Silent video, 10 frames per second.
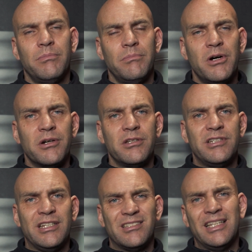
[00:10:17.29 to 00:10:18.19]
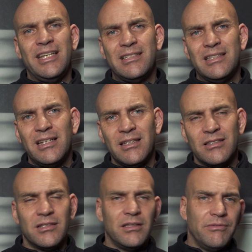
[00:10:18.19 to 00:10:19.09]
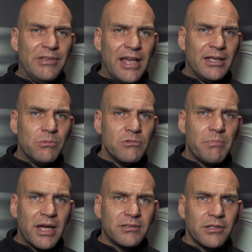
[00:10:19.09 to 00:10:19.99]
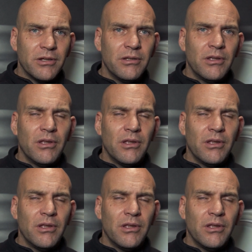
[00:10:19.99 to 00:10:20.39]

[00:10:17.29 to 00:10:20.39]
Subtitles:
marketing slated it and said the V8 was better.